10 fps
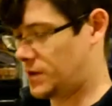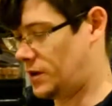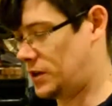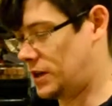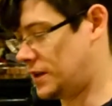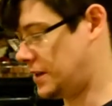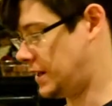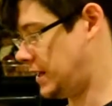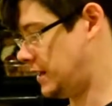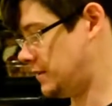looking at
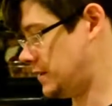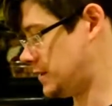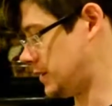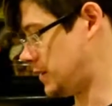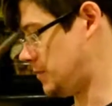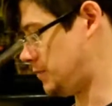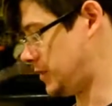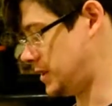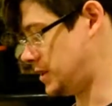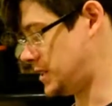there's like a
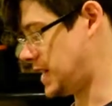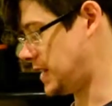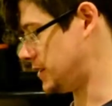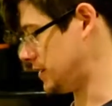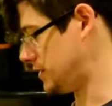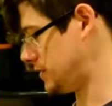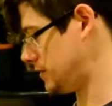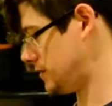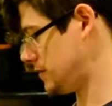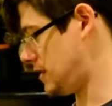British standard
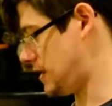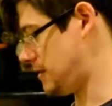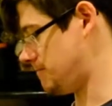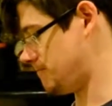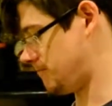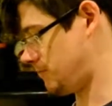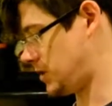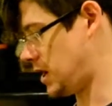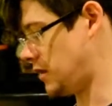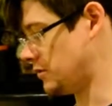
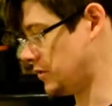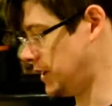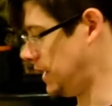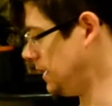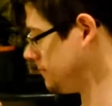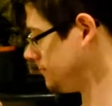code on here,